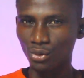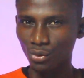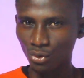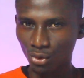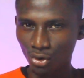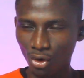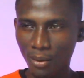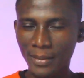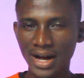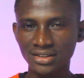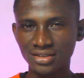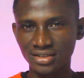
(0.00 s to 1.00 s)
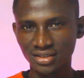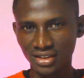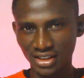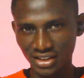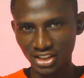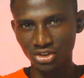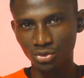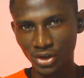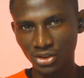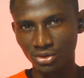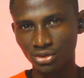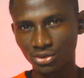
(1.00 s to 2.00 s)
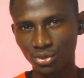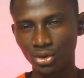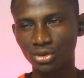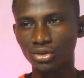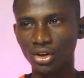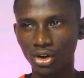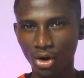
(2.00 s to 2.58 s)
will come out this twenty twenty-one,